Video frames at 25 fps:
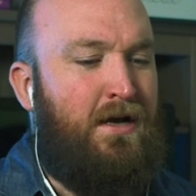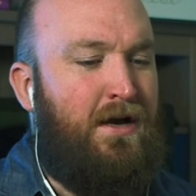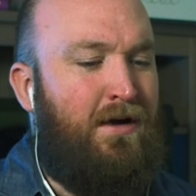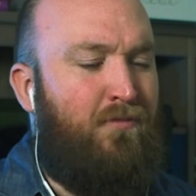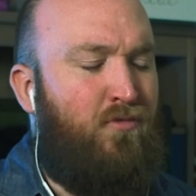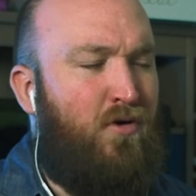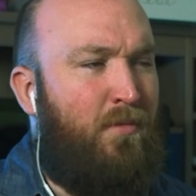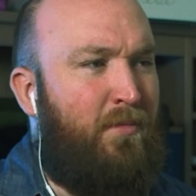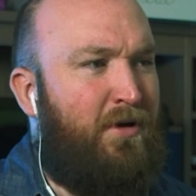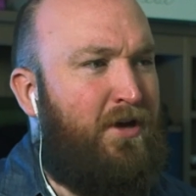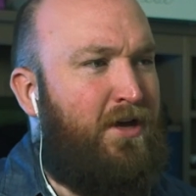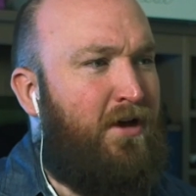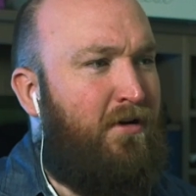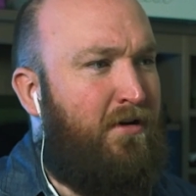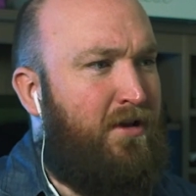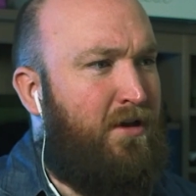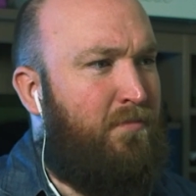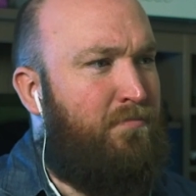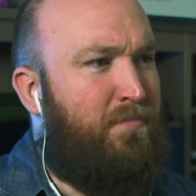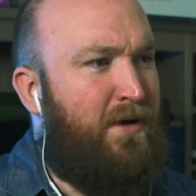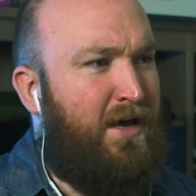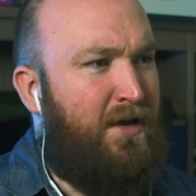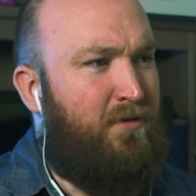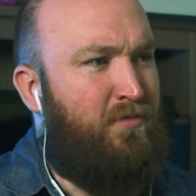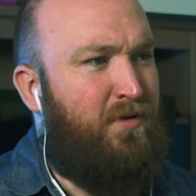a woman going
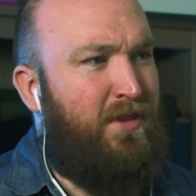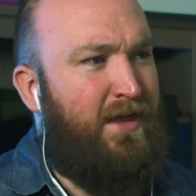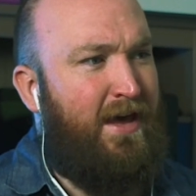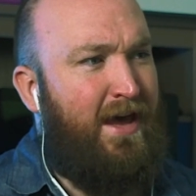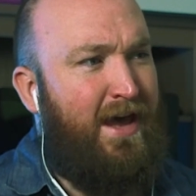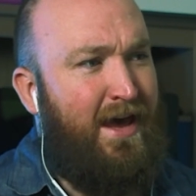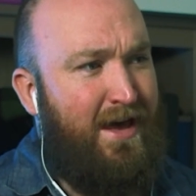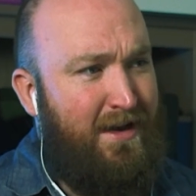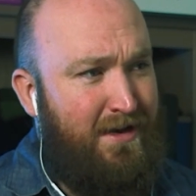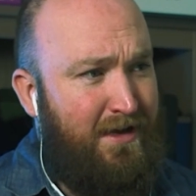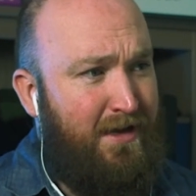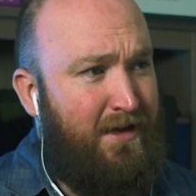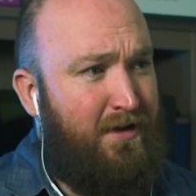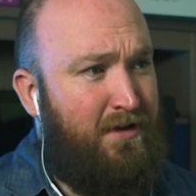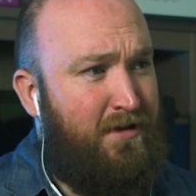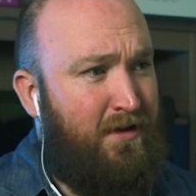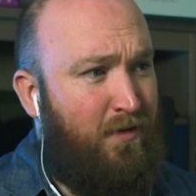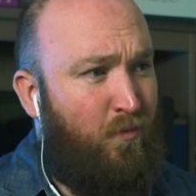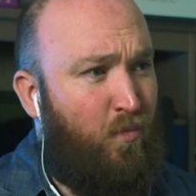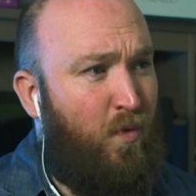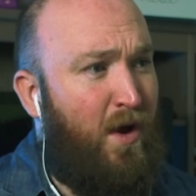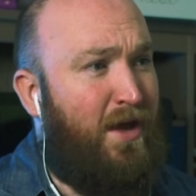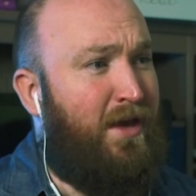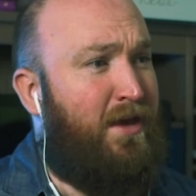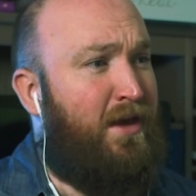to bed with a headache
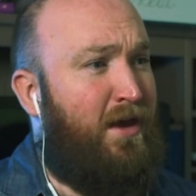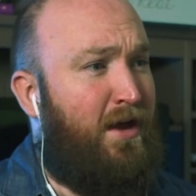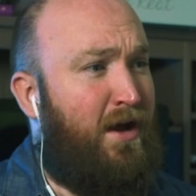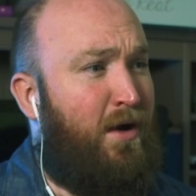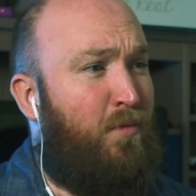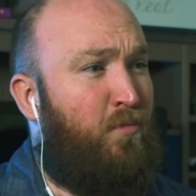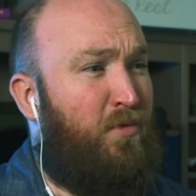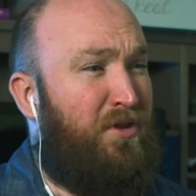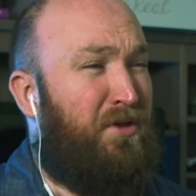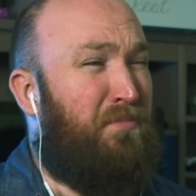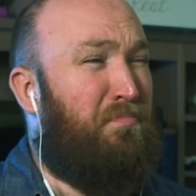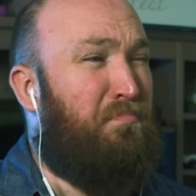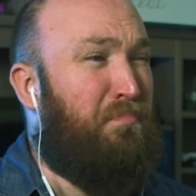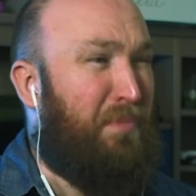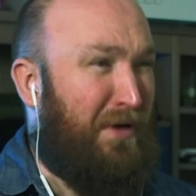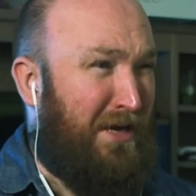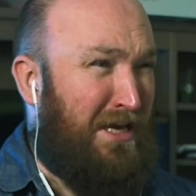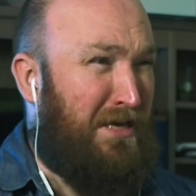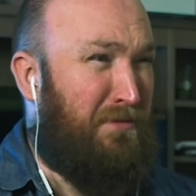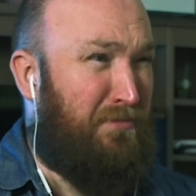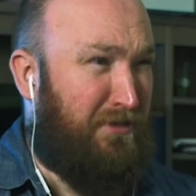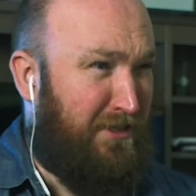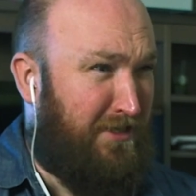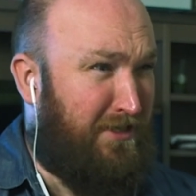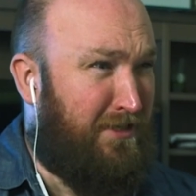and waking up with a
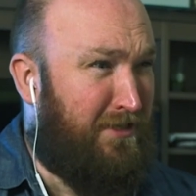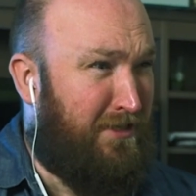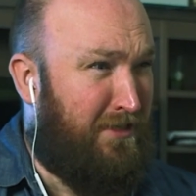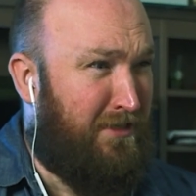baby.